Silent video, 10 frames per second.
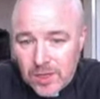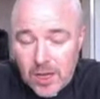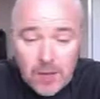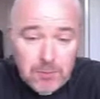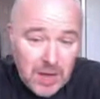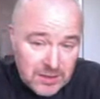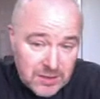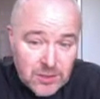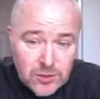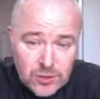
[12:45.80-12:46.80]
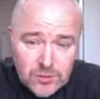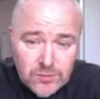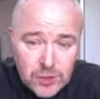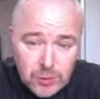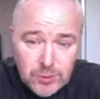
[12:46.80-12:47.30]
a pattern of
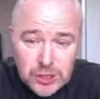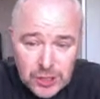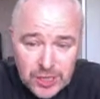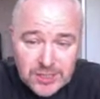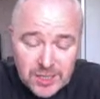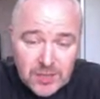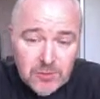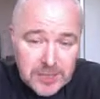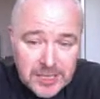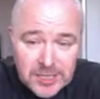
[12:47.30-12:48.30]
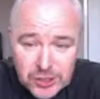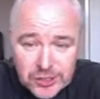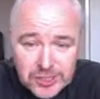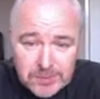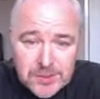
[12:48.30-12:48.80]
Jewish-Gentile
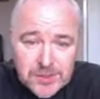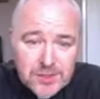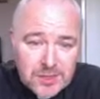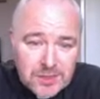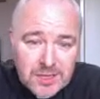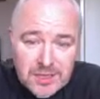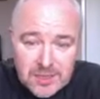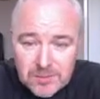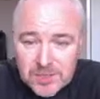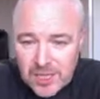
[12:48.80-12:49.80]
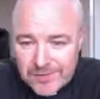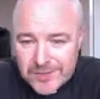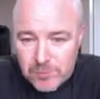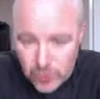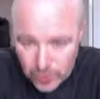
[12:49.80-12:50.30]
relationships that they themselves
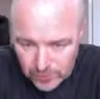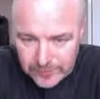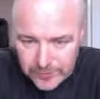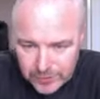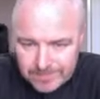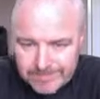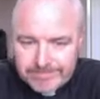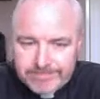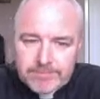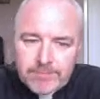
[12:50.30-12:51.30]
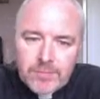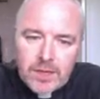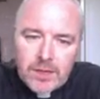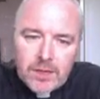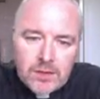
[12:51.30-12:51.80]
approved,
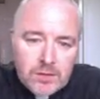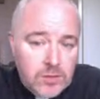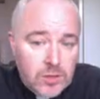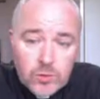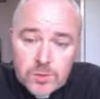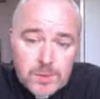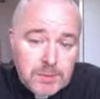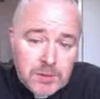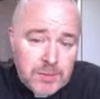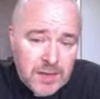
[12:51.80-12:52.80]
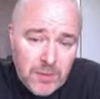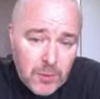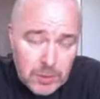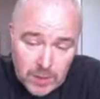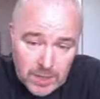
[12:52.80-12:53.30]
that those people may
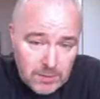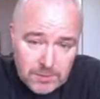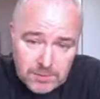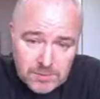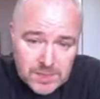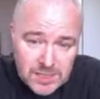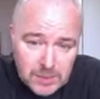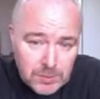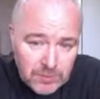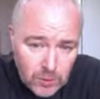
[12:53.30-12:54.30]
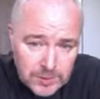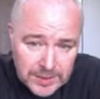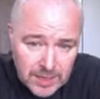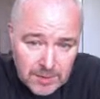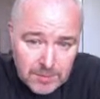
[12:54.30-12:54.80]
very well still be
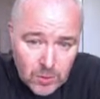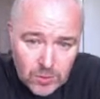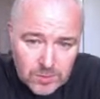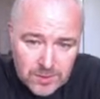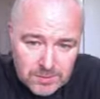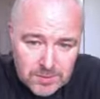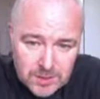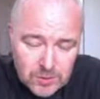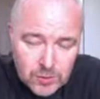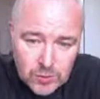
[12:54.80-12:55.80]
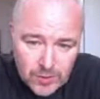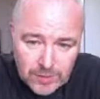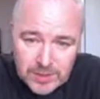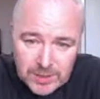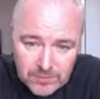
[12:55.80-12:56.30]
following him, or
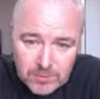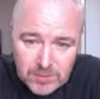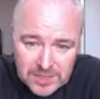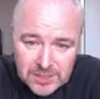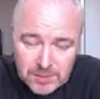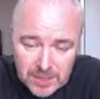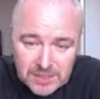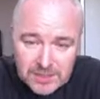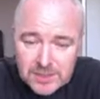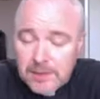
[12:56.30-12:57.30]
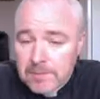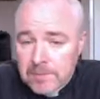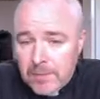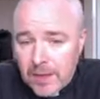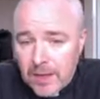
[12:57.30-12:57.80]
travelling from place to place,
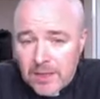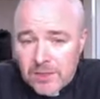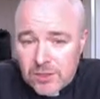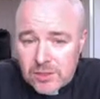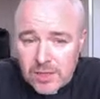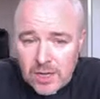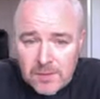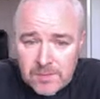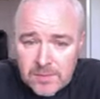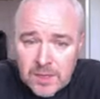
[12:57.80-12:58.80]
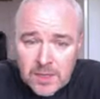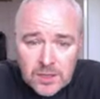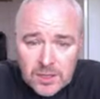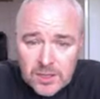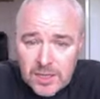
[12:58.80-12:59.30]
and
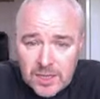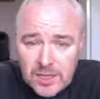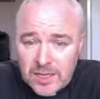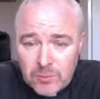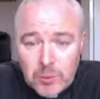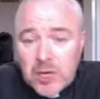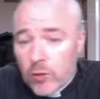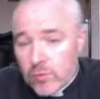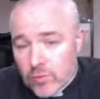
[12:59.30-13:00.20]
we can't